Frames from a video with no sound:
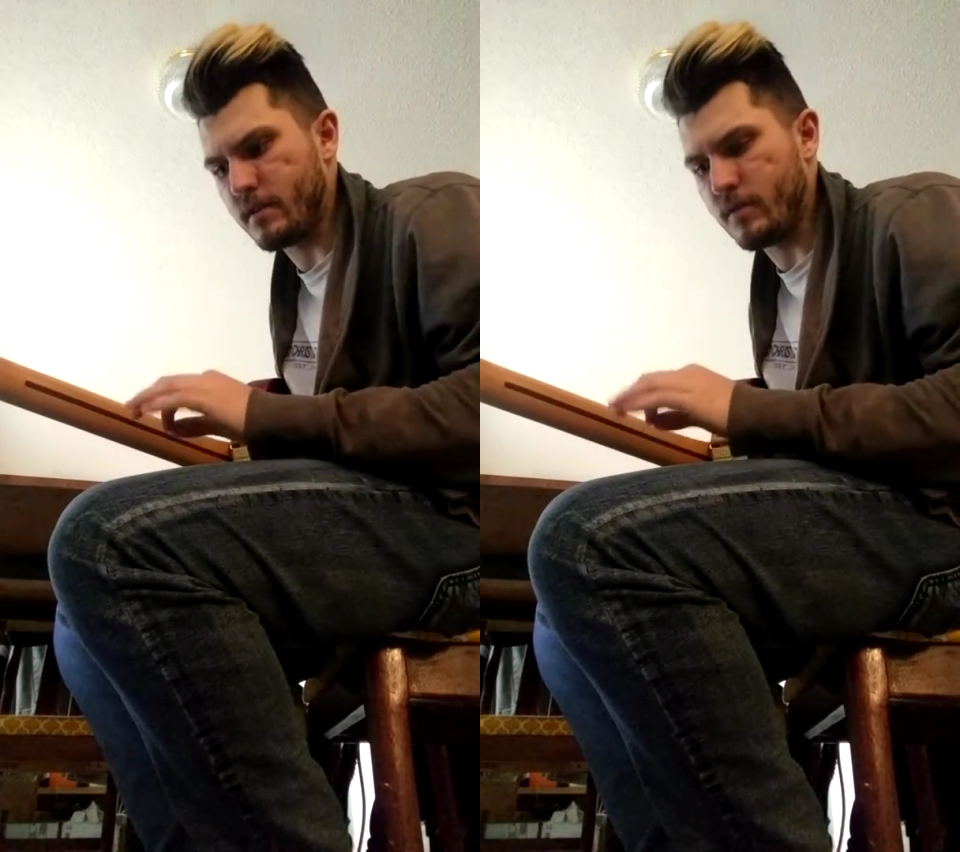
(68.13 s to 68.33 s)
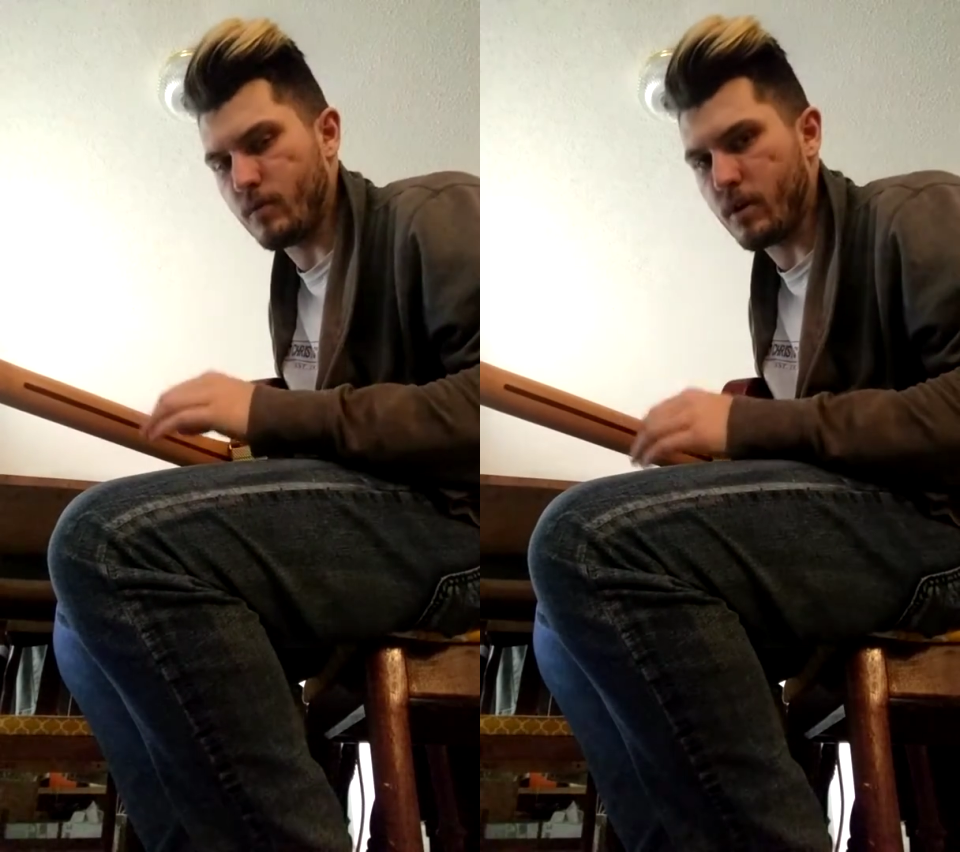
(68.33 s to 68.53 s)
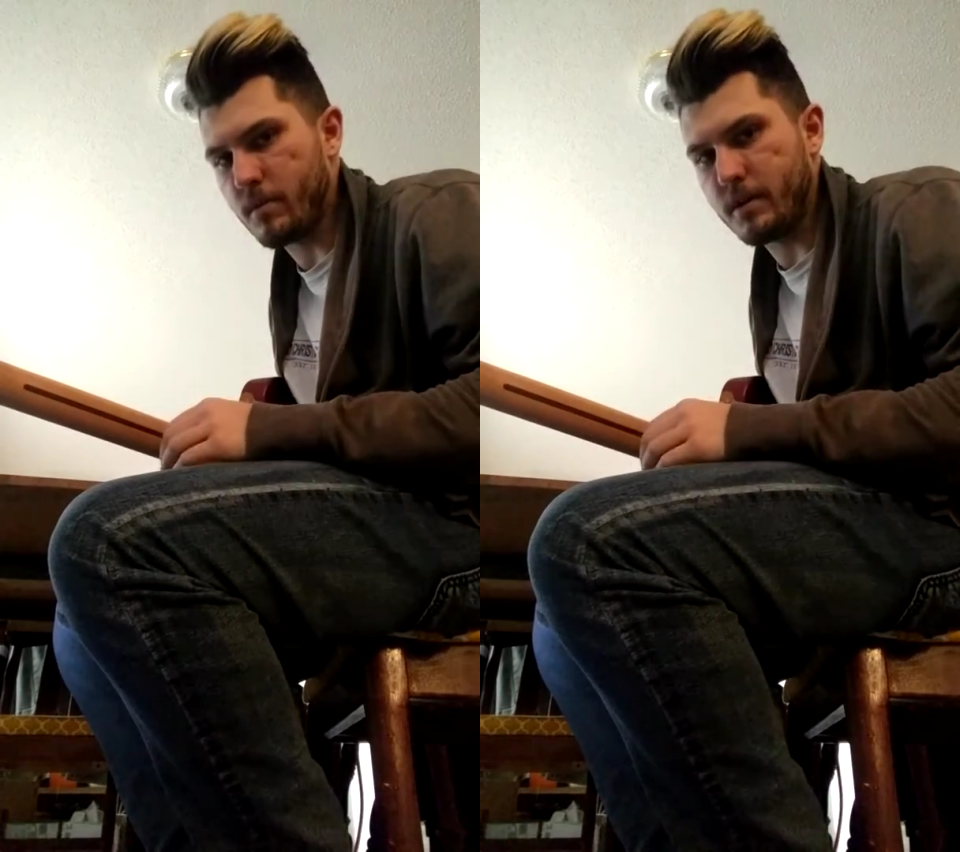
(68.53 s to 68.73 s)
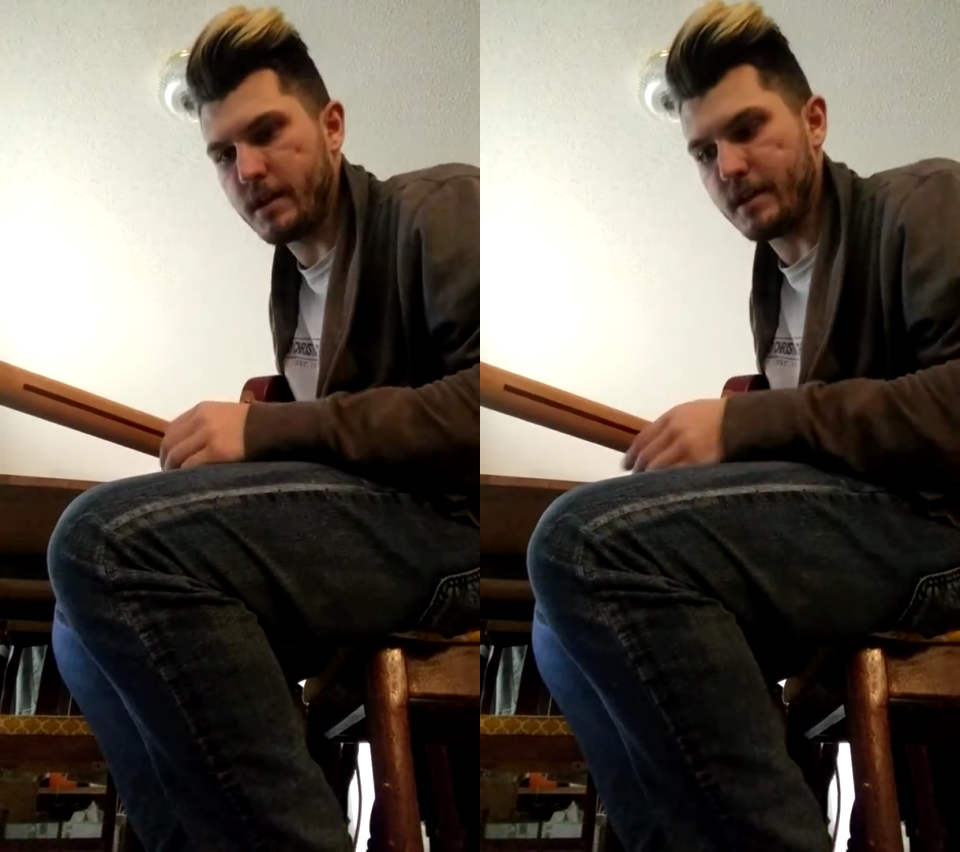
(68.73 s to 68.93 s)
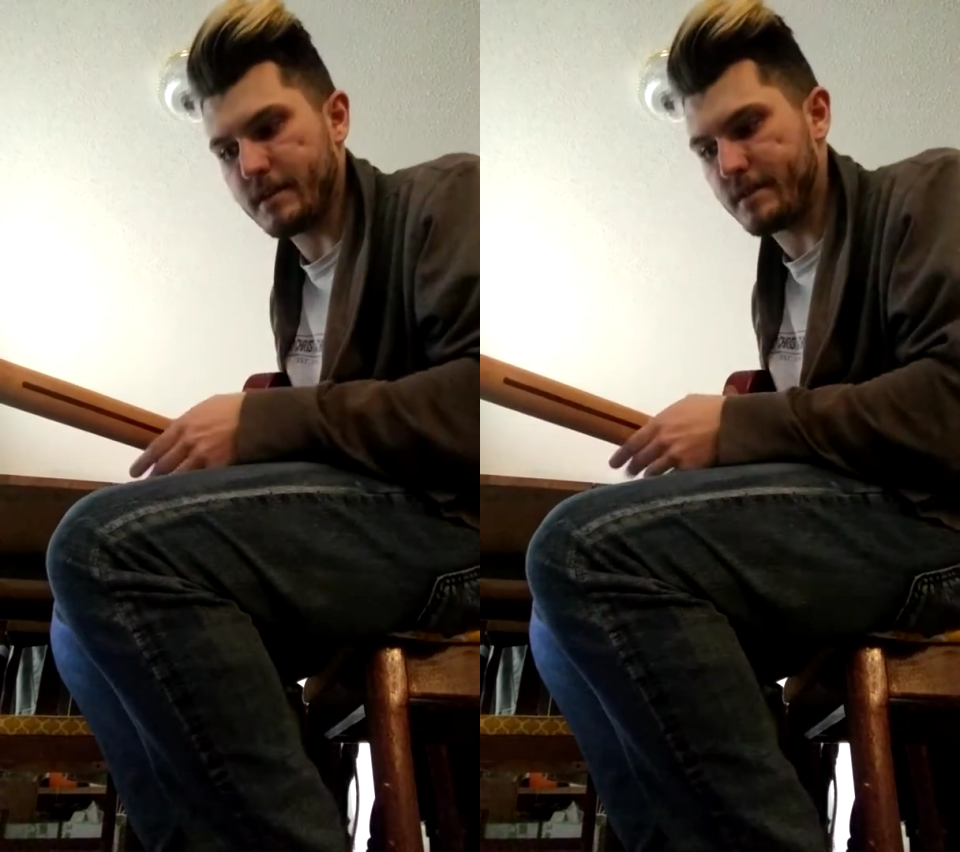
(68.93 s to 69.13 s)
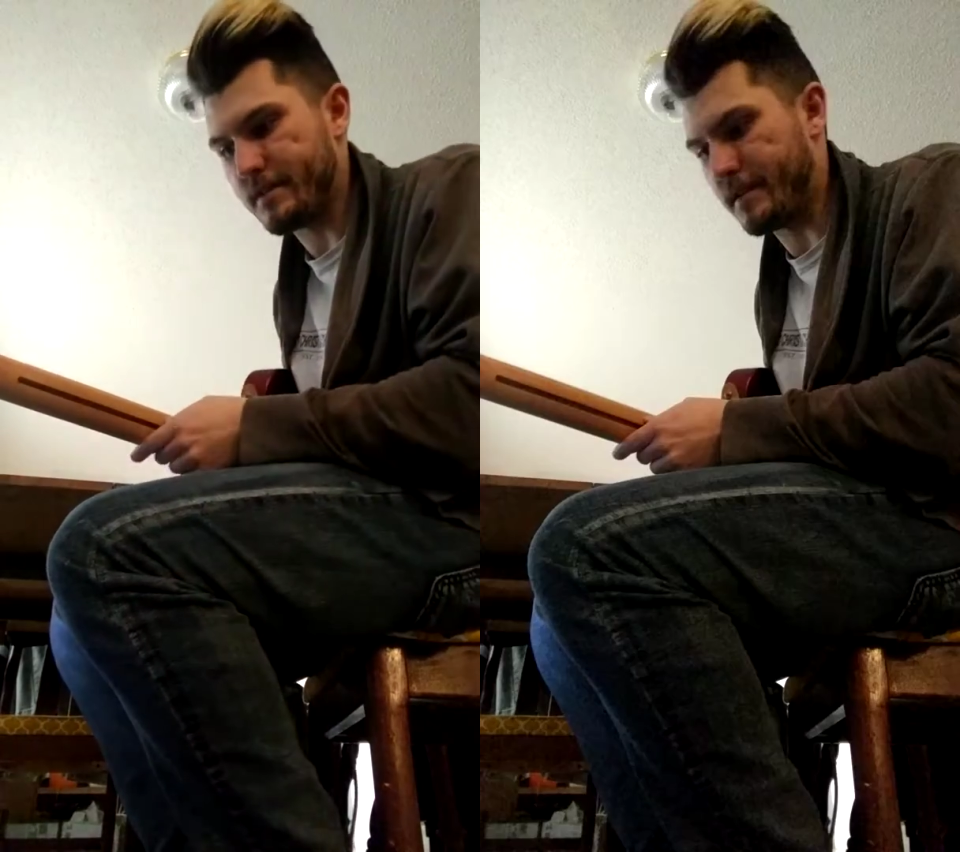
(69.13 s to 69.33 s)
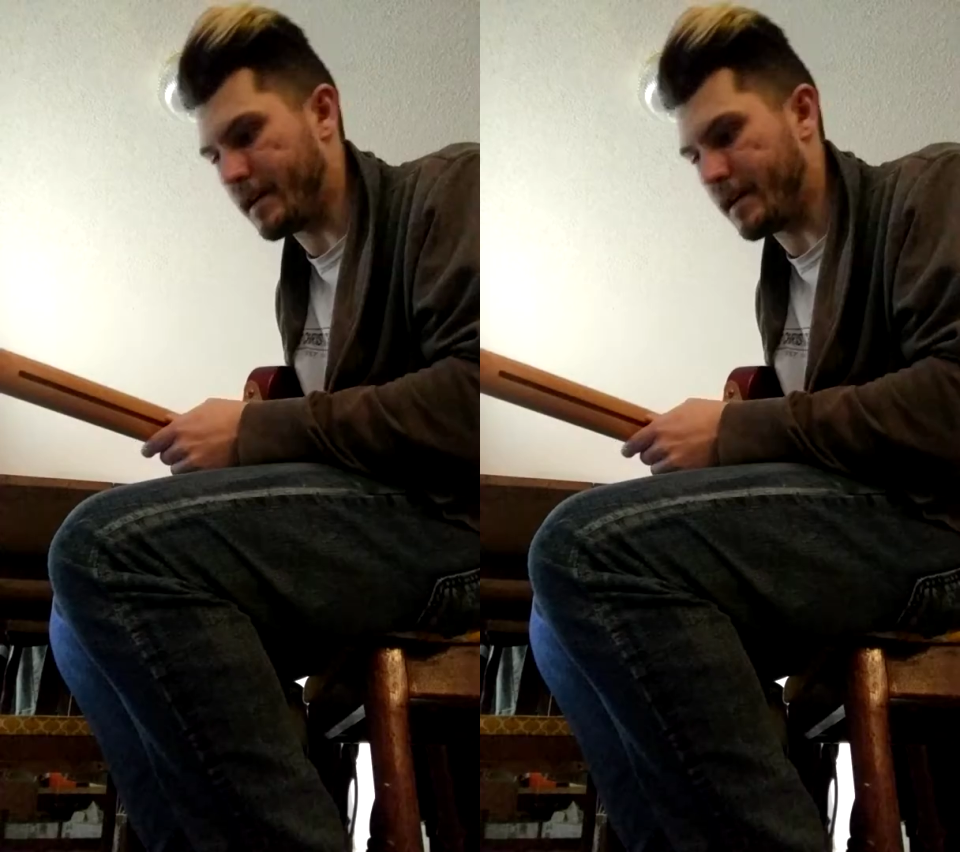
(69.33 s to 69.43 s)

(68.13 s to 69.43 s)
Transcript: a little warbliness,